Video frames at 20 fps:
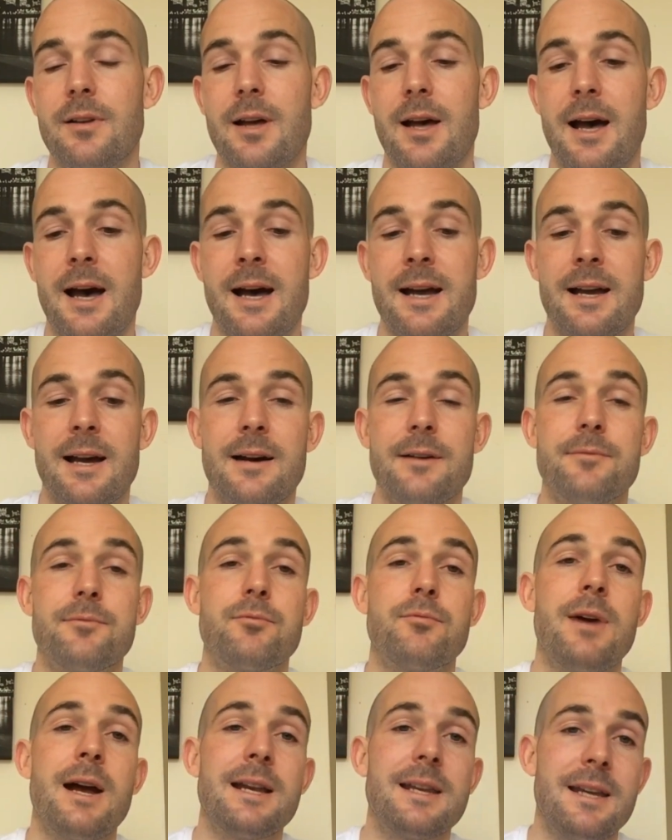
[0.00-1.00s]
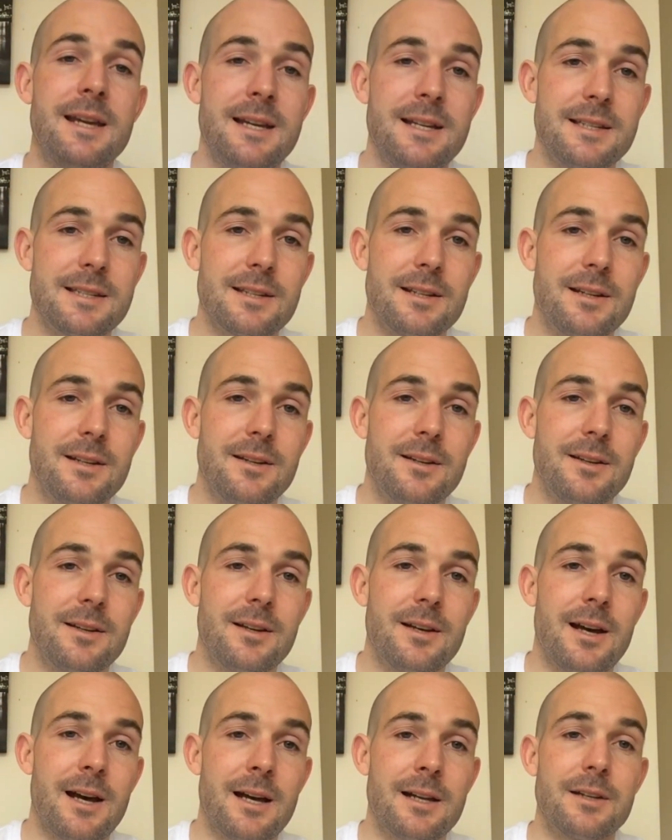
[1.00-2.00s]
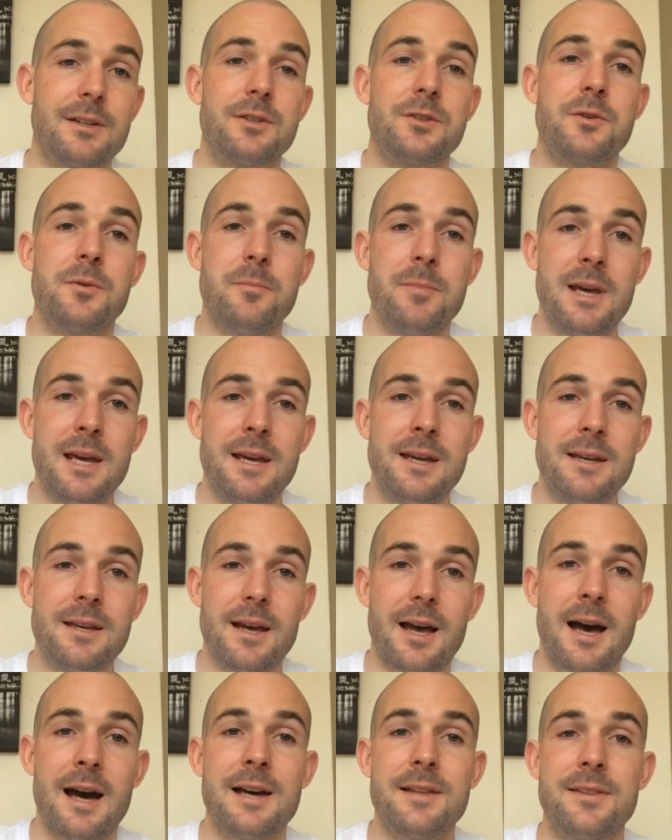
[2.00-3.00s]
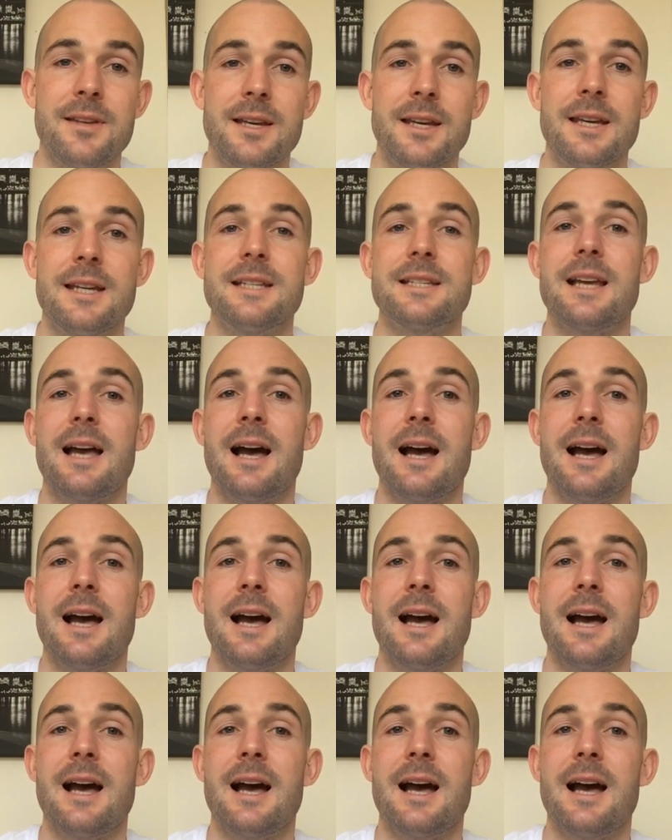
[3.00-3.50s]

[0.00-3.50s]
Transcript: I have read it, and to me, I think it's